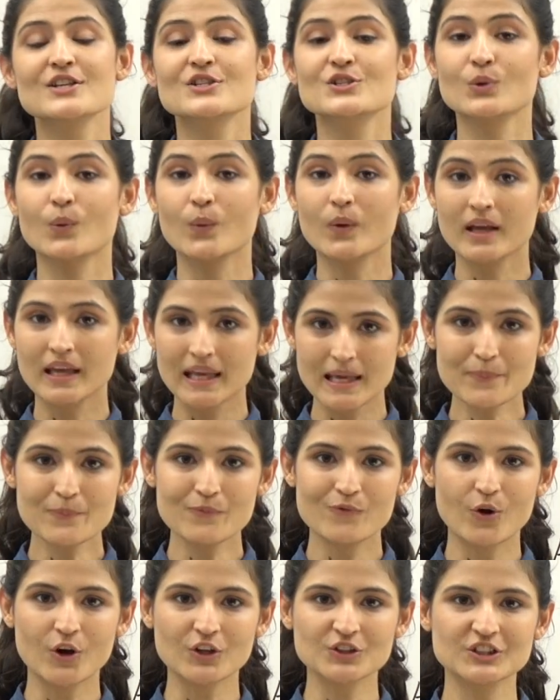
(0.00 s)
So
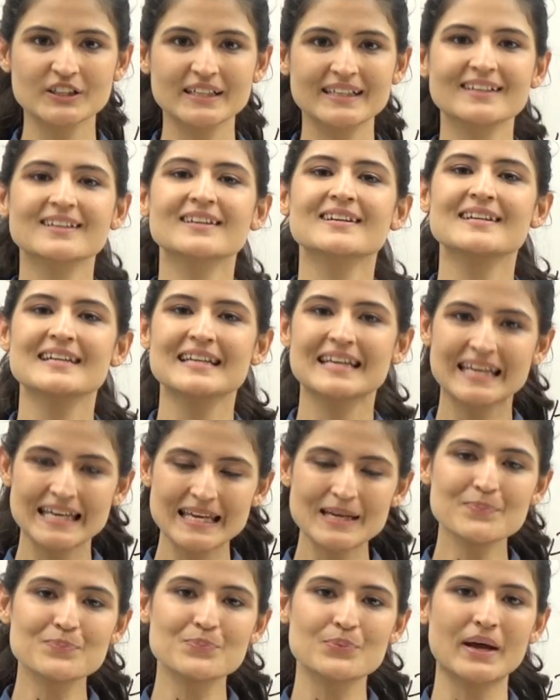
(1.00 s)
keep watching,
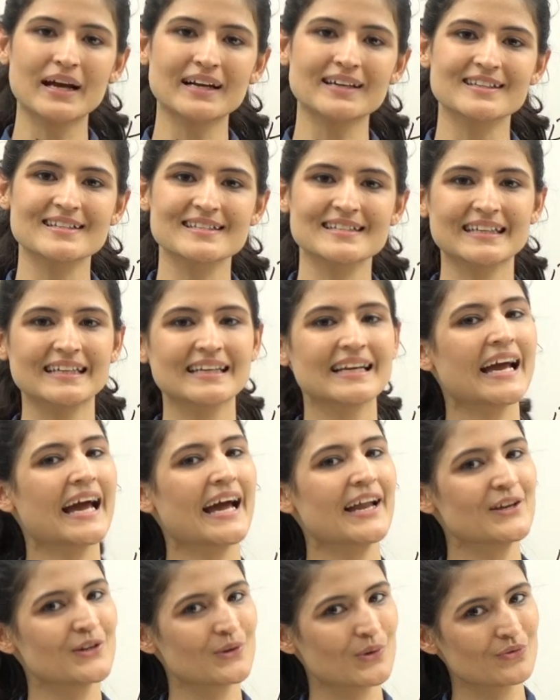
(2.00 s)
keep practicing,
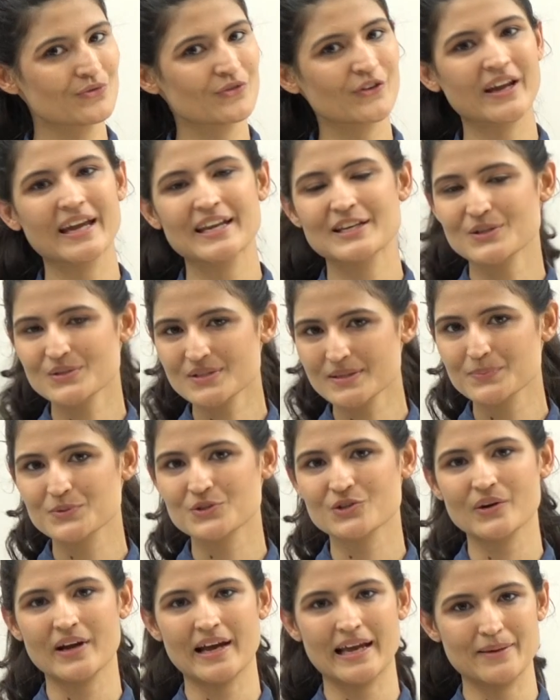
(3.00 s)
and don't forget to
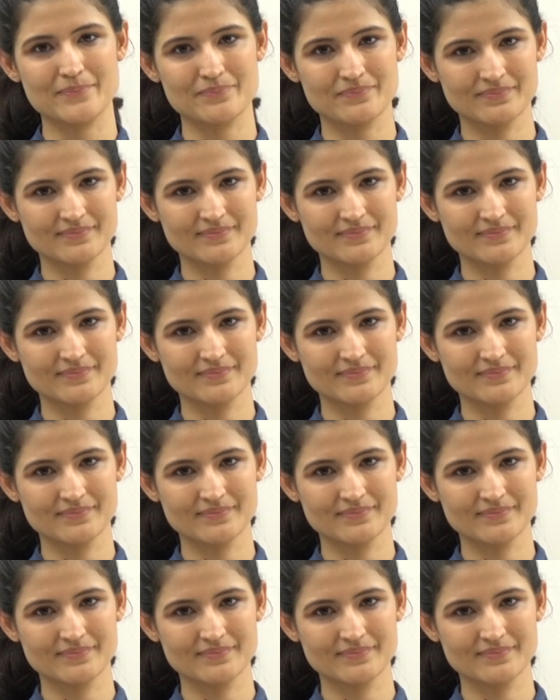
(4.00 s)
subscribe.